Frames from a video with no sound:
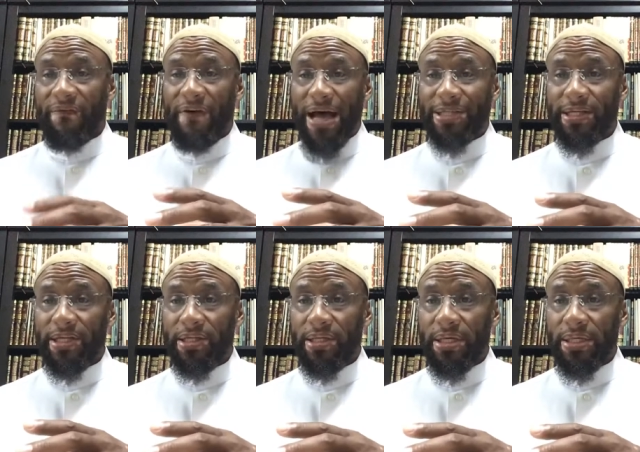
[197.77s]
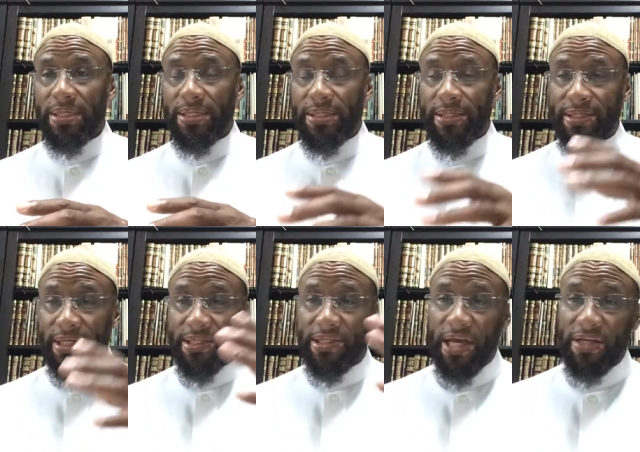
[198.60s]
fasting the
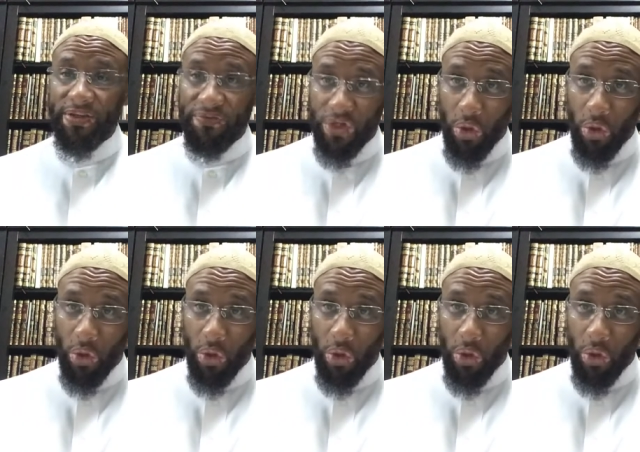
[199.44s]
six days of